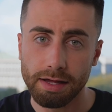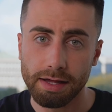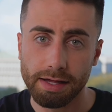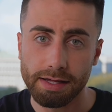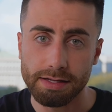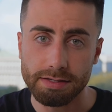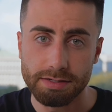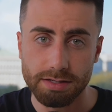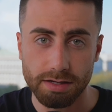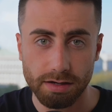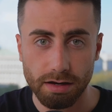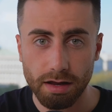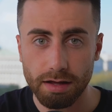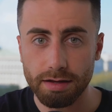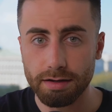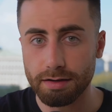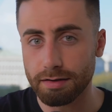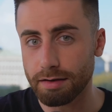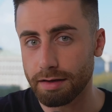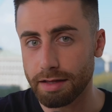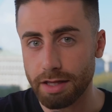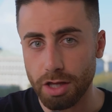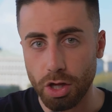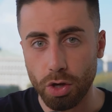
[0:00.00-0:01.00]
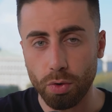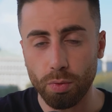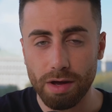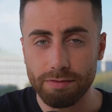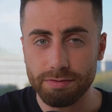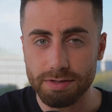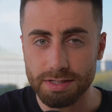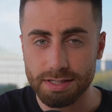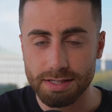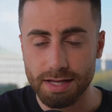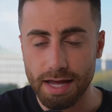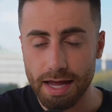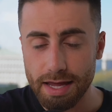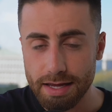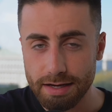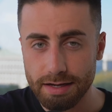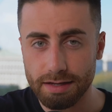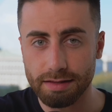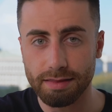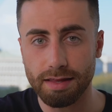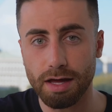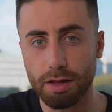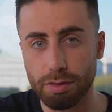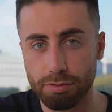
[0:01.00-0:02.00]
it's likely whoever's
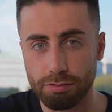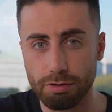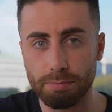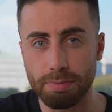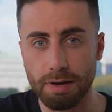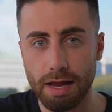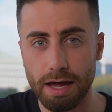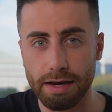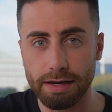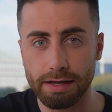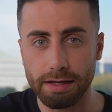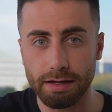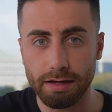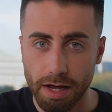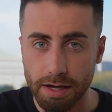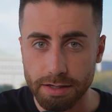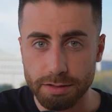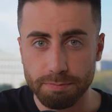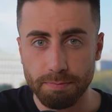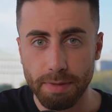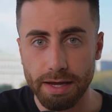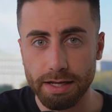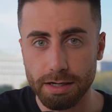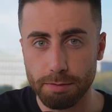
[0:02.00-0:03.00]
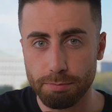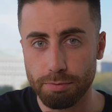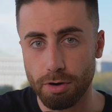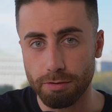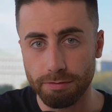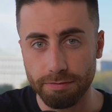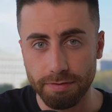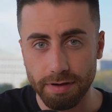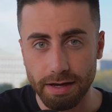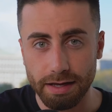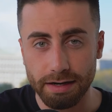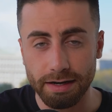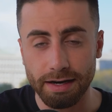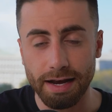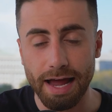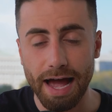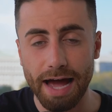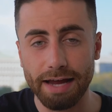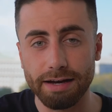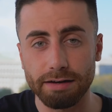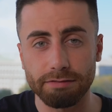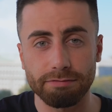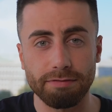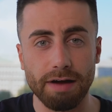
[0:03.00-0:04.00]
taken that through planning has made a profit and
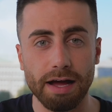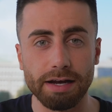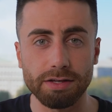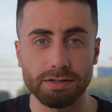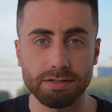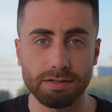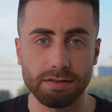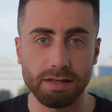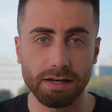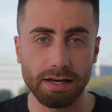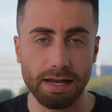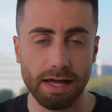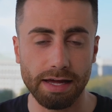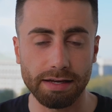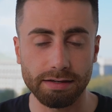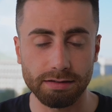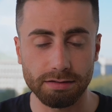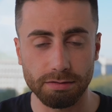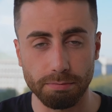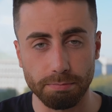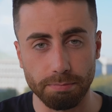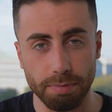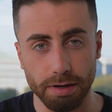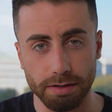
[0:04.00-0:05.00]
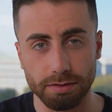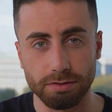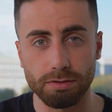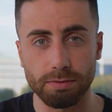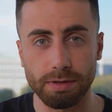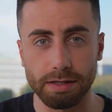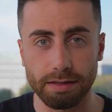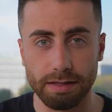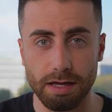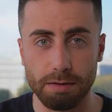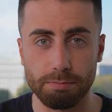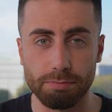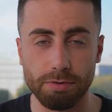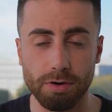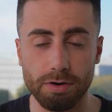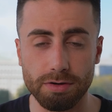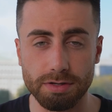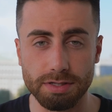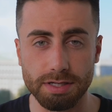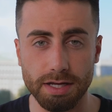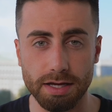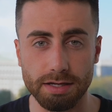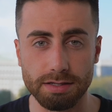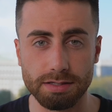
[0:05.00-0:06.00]
added value to the land by doing that
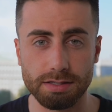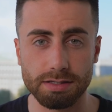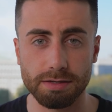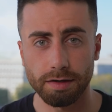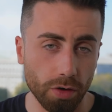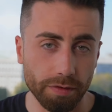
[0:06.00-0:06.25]
process.